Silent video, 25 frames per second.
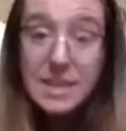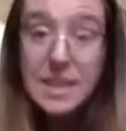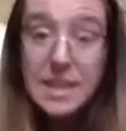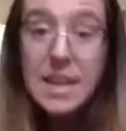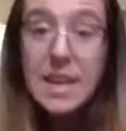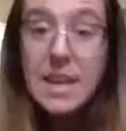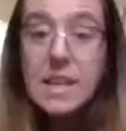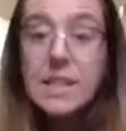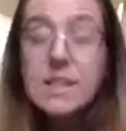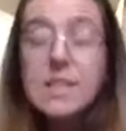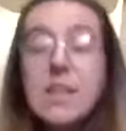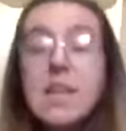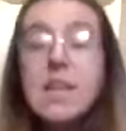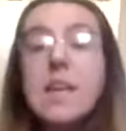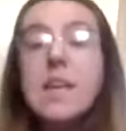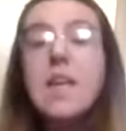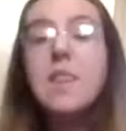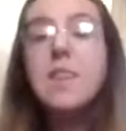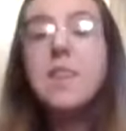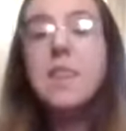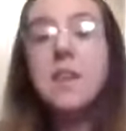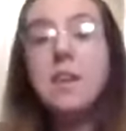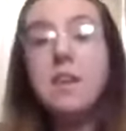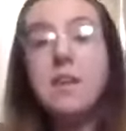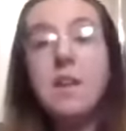And
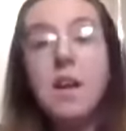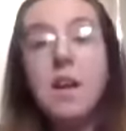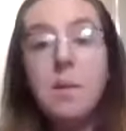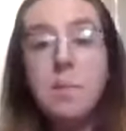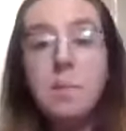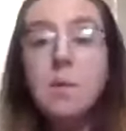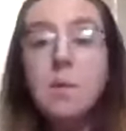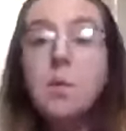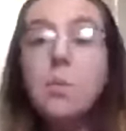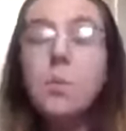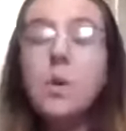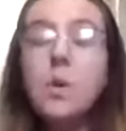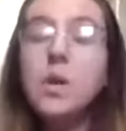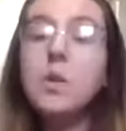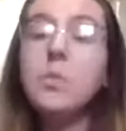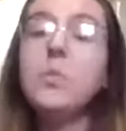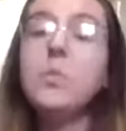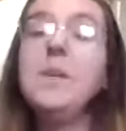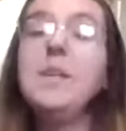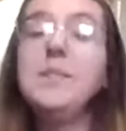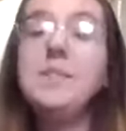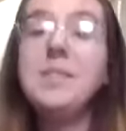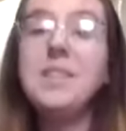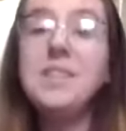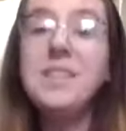the number one
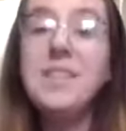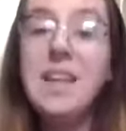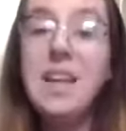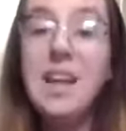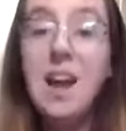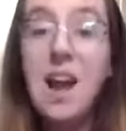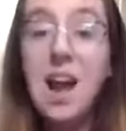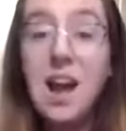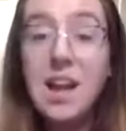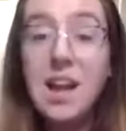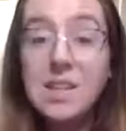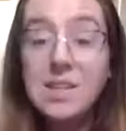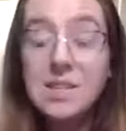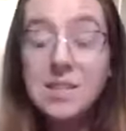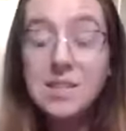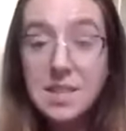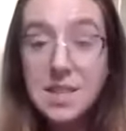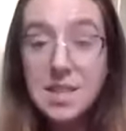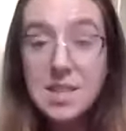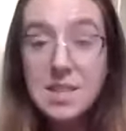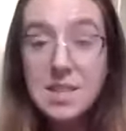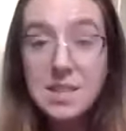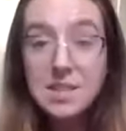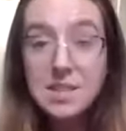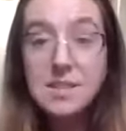reason that I
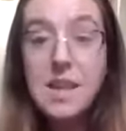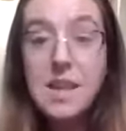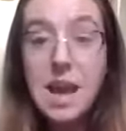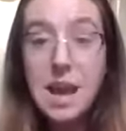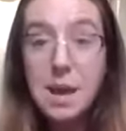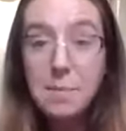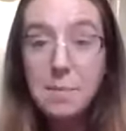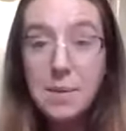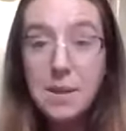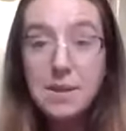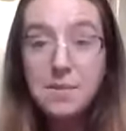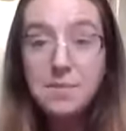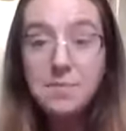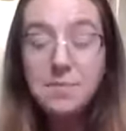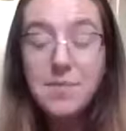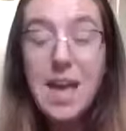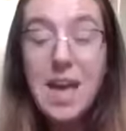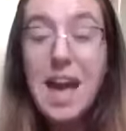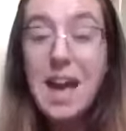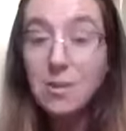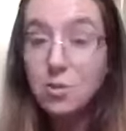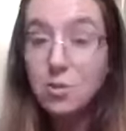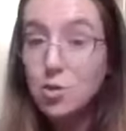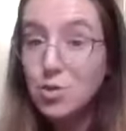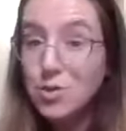see this happen,
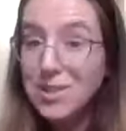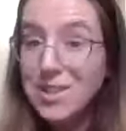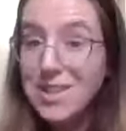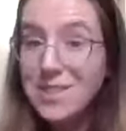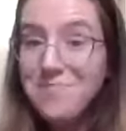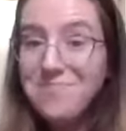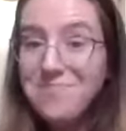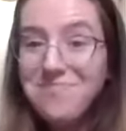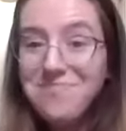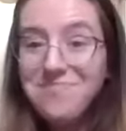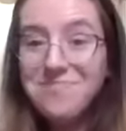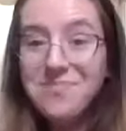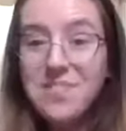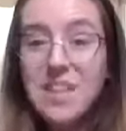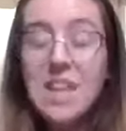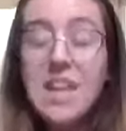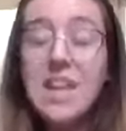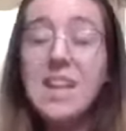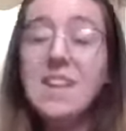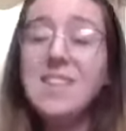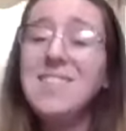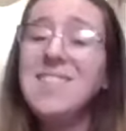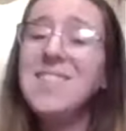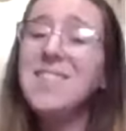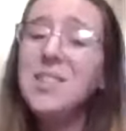actually,
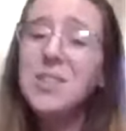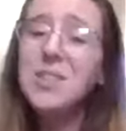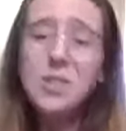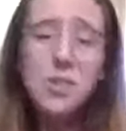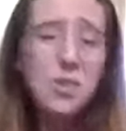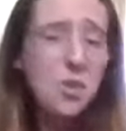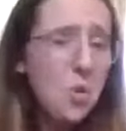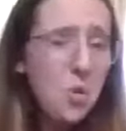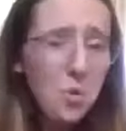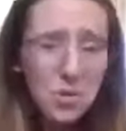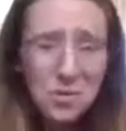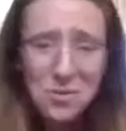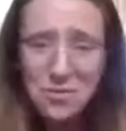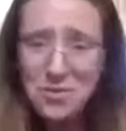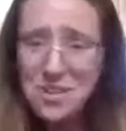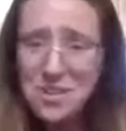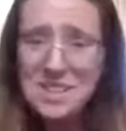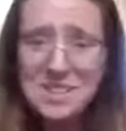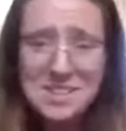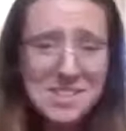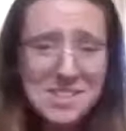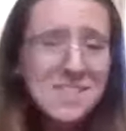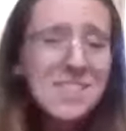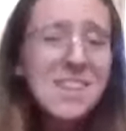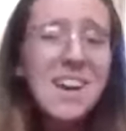and no
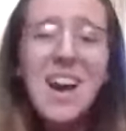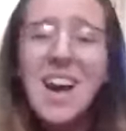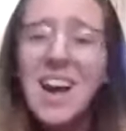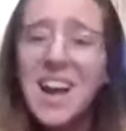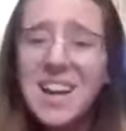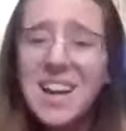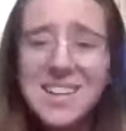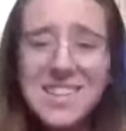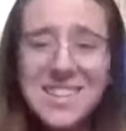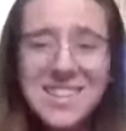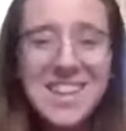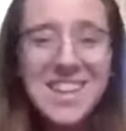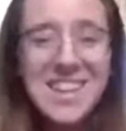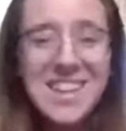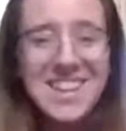offense, guys,